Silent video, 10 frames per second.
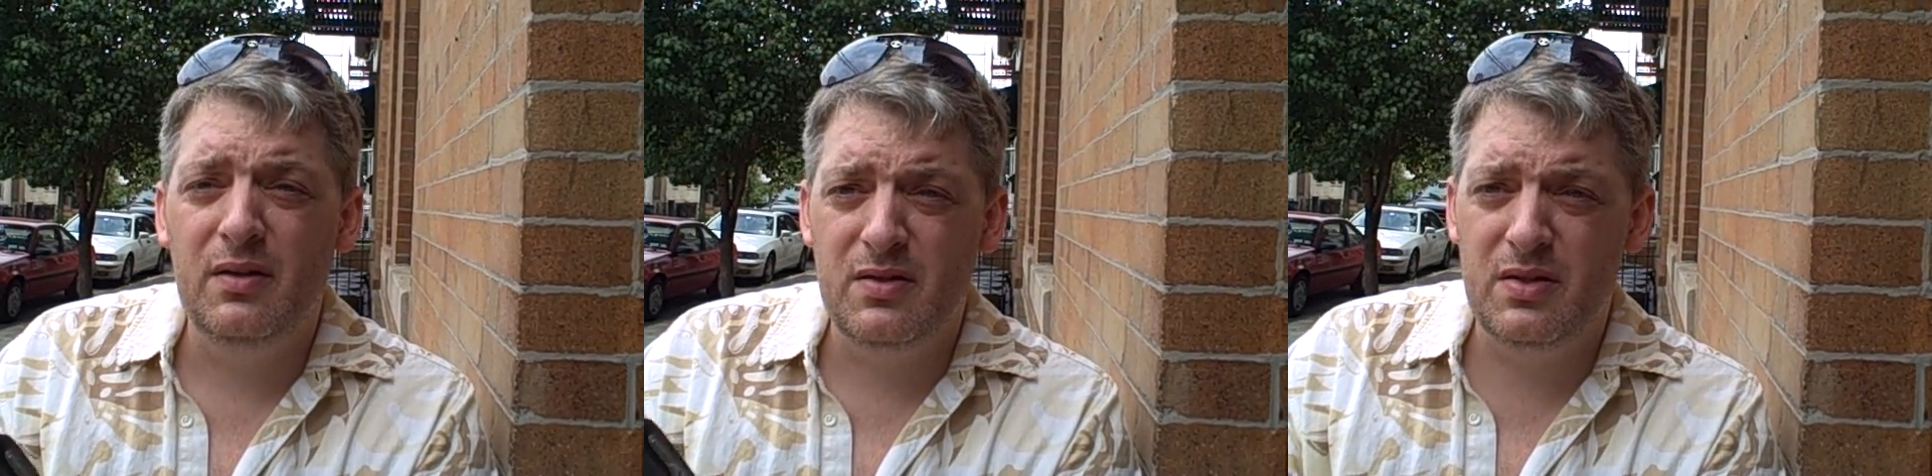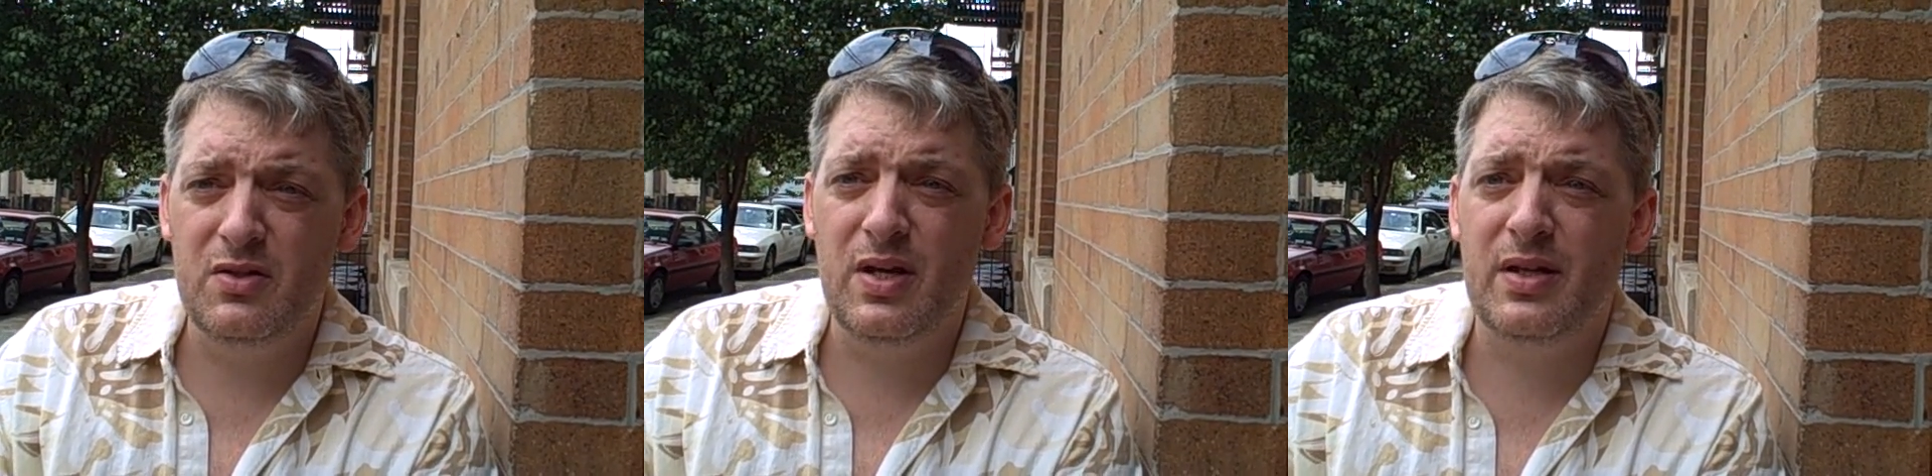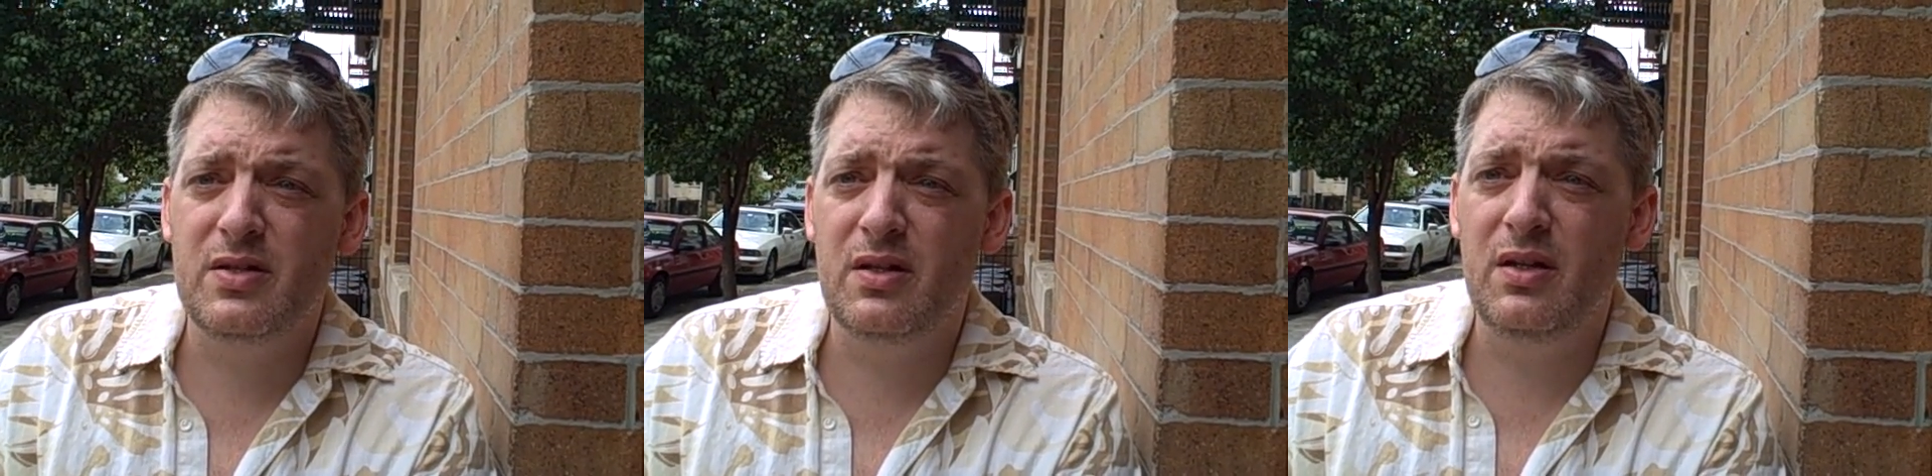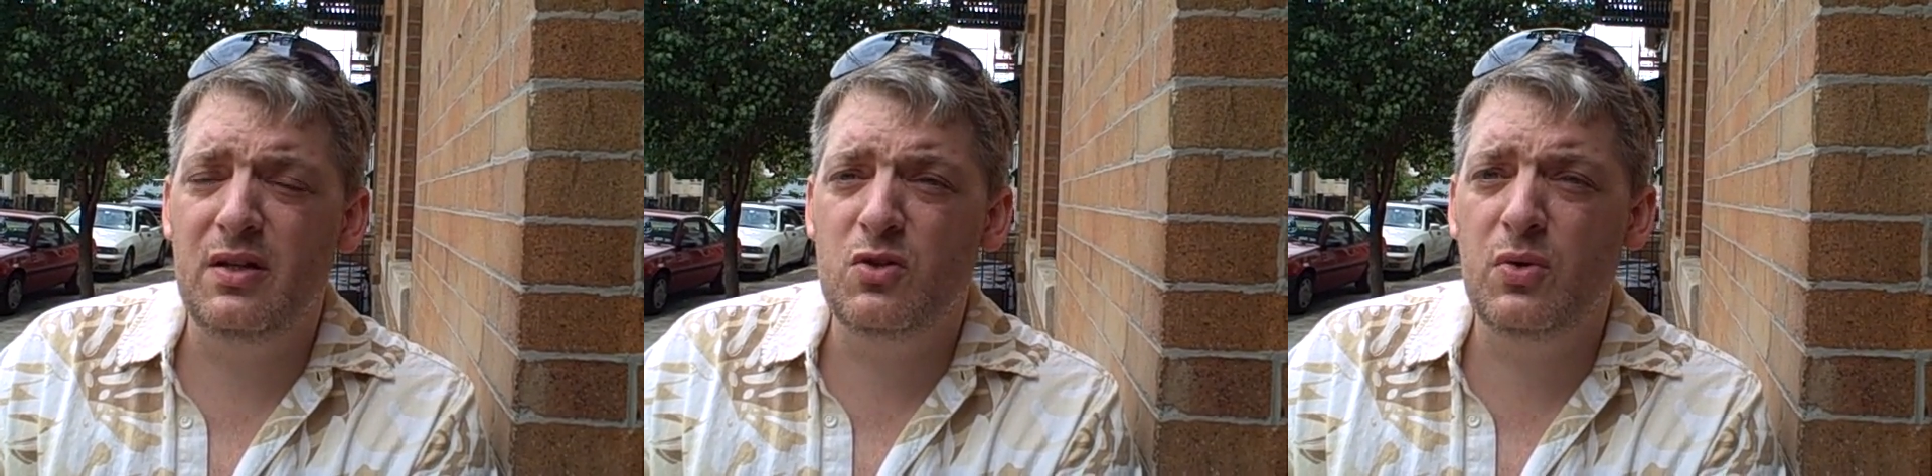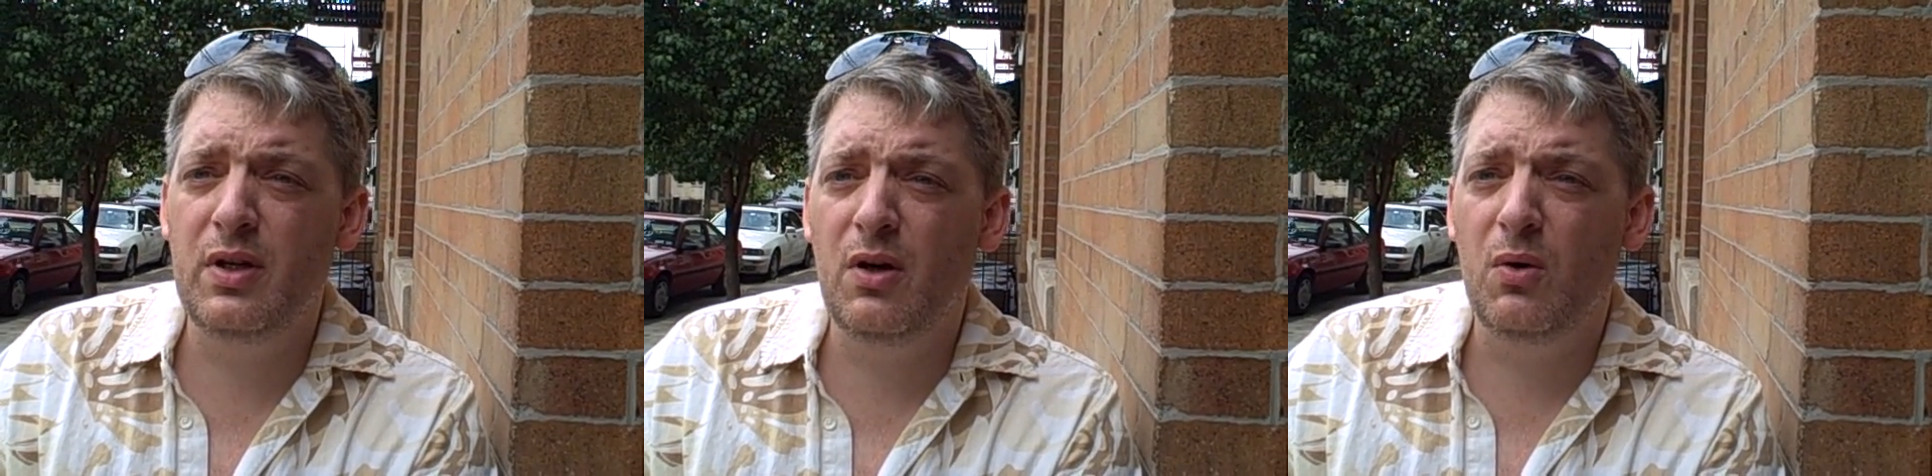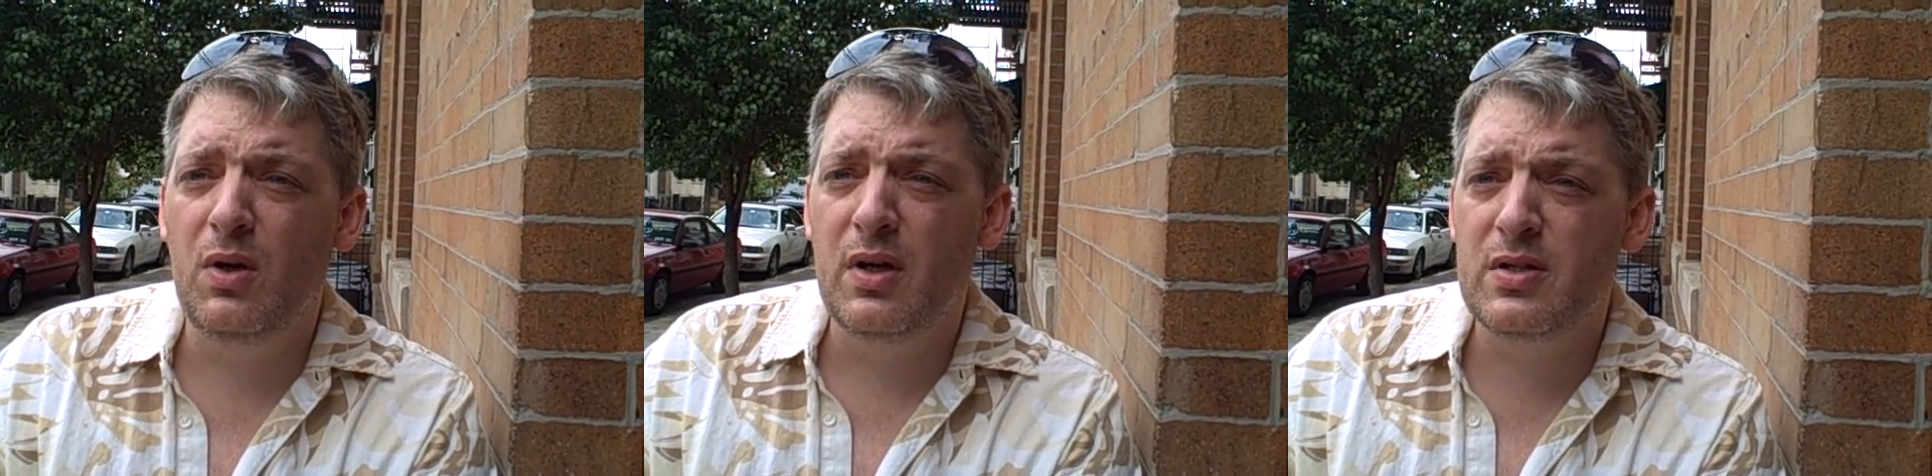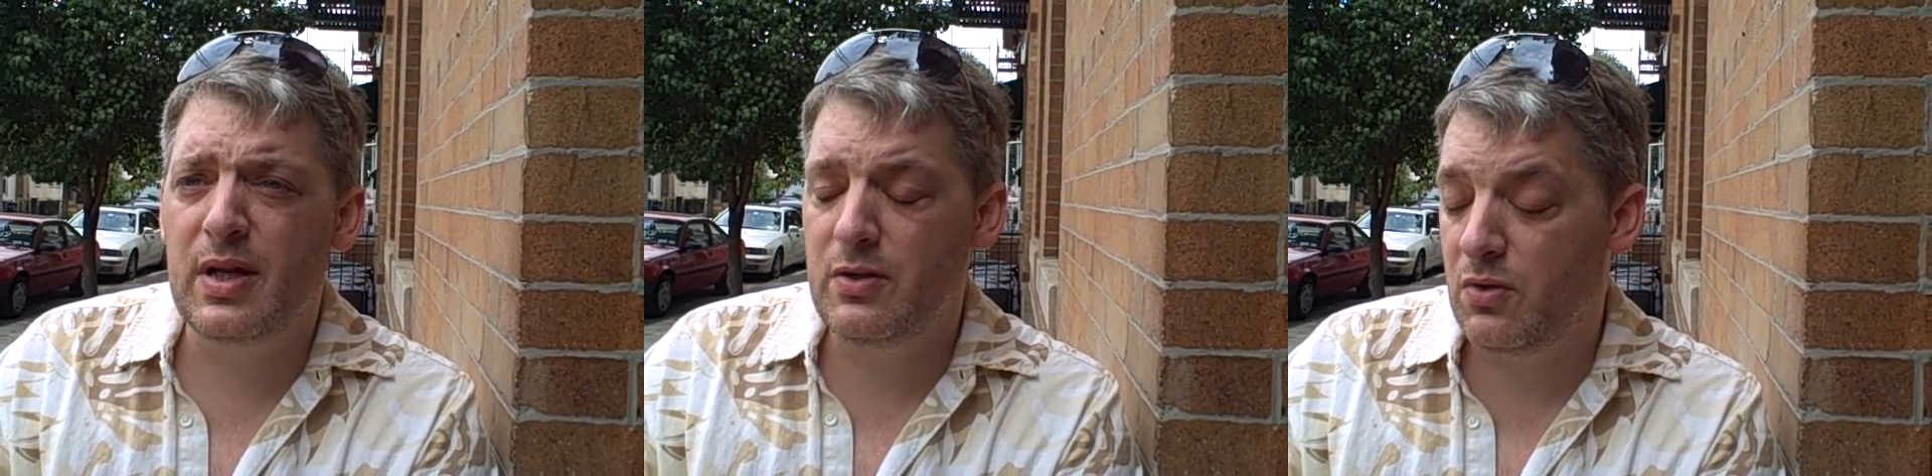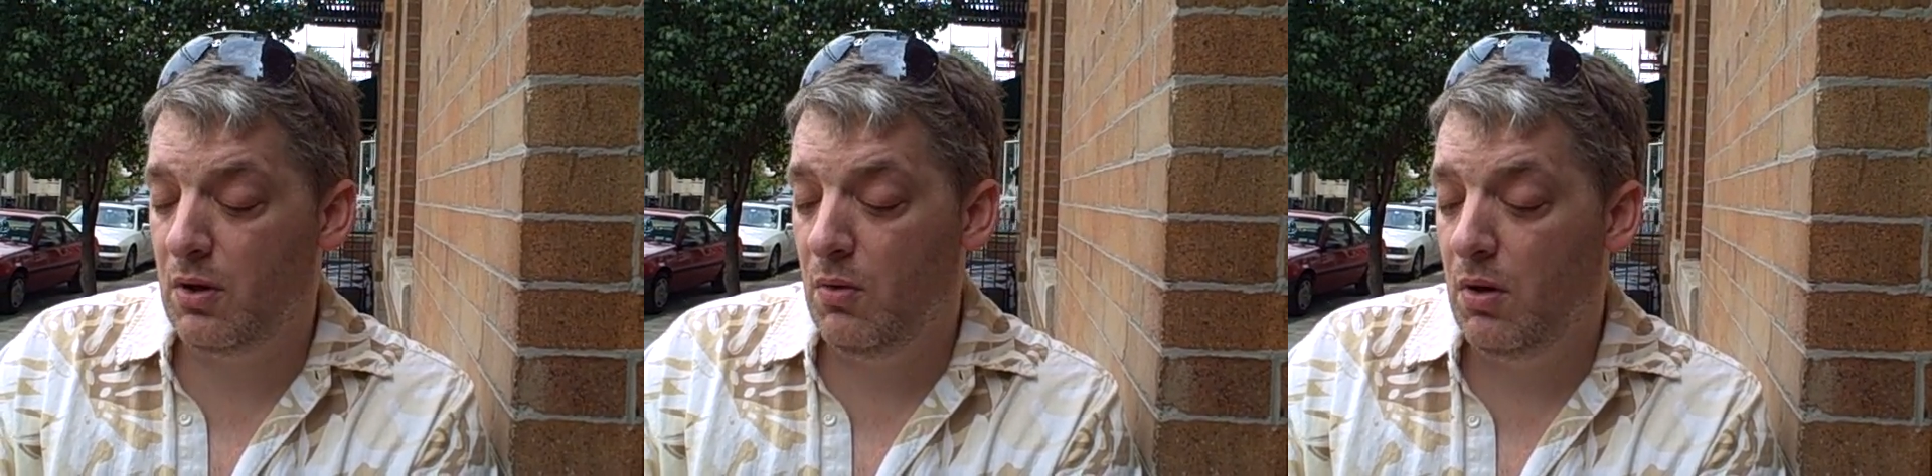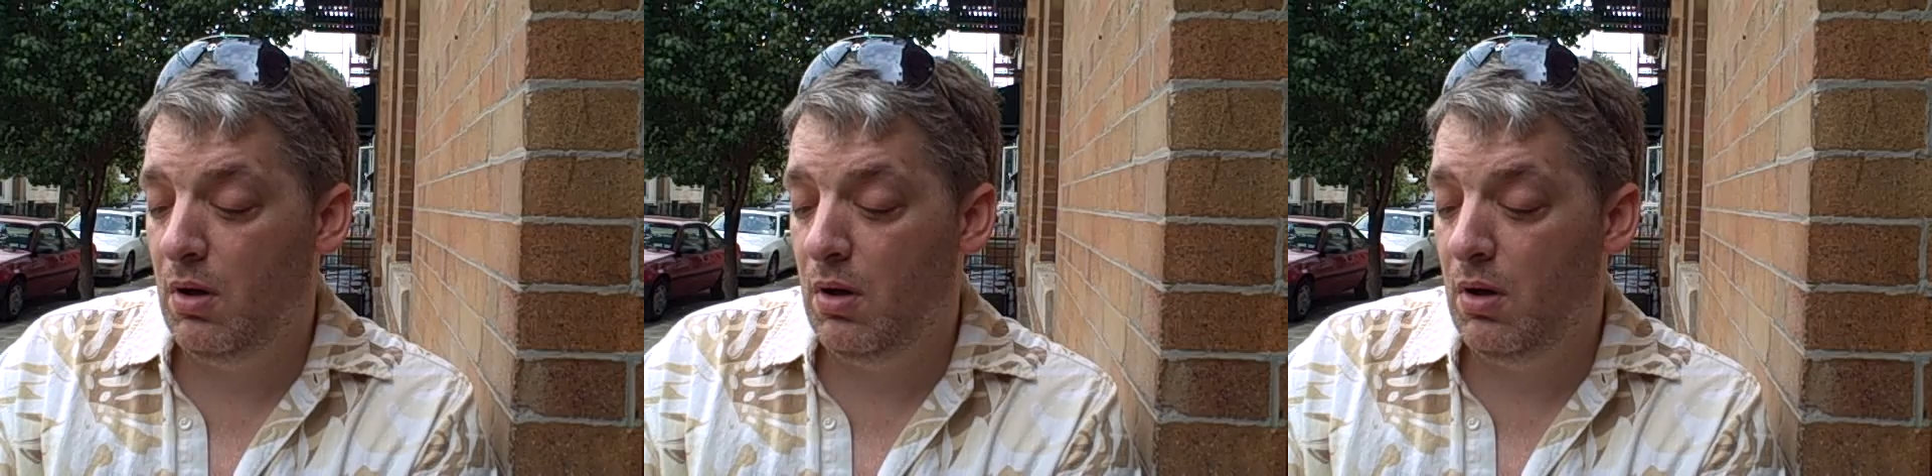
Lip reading: suggest the Treo Centro